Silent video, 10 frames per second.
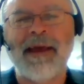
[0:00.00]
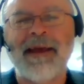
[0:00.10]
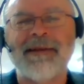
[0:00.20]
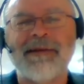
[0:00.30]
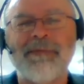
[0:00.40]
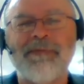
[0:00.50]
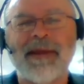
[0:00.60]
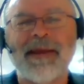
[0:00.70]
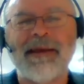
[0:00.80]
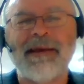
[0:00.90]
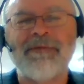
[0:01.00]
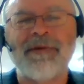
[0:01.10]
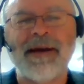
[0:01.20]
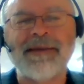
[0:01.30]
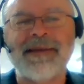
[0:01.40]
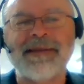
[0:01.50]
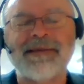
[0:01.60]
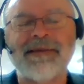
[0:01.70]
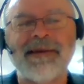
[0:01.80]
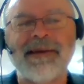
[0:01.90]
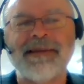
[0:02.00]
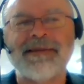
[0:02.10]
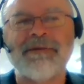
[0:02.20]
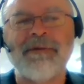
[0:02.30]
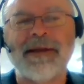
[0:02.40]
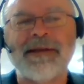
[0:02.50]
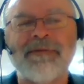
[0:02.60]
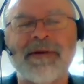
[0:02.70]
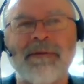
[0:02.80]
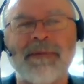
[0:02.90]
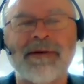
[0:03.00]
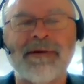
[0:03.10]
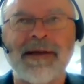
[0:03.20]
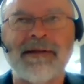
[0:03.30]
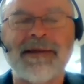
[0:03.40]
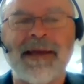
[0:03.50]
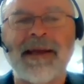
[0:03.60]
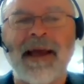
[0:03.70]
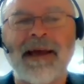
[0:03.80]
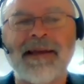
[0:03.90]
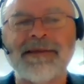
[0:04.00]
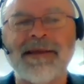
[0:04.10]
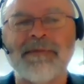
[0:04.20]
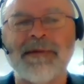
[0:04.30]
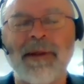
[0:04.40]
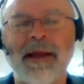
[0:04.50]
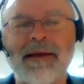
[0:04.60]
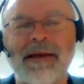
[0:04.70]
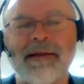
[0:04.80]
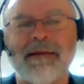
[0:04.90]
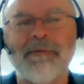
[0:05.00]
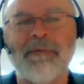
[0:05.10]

And for us, it's quite difficult because LT can't accept a plugin.